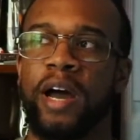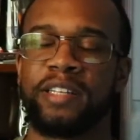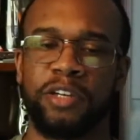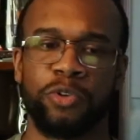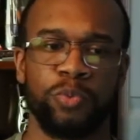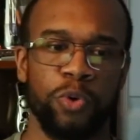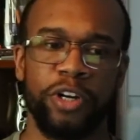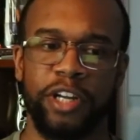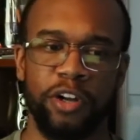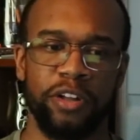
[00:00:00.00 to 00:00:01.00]
I was
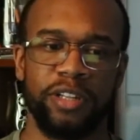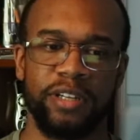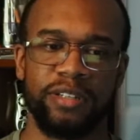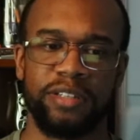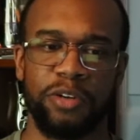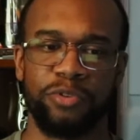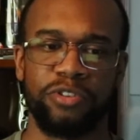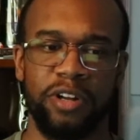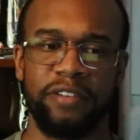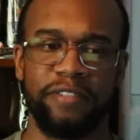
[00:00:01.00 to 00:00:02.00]
working on this, I was
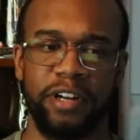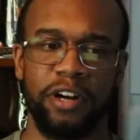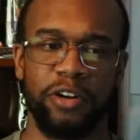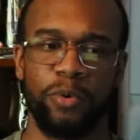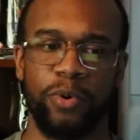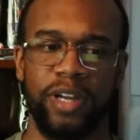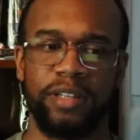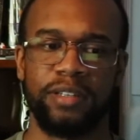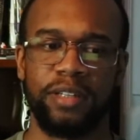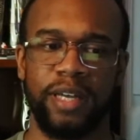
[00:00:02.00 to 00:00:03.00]
trying to figure out a way
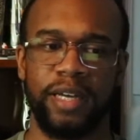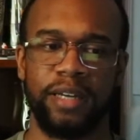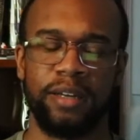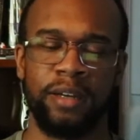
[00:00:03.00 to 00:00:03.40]
to